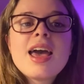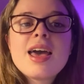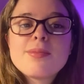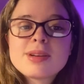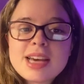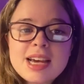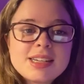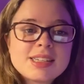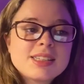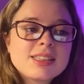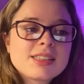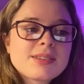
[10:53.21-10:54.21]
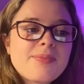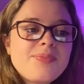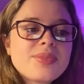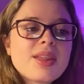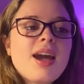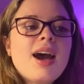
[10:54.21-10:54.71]
imitations,
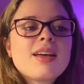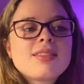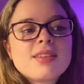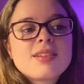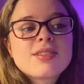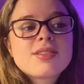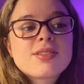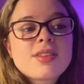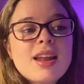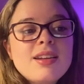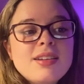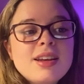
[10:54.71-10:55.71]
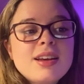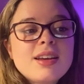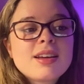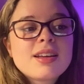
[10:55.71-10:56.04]
as the descending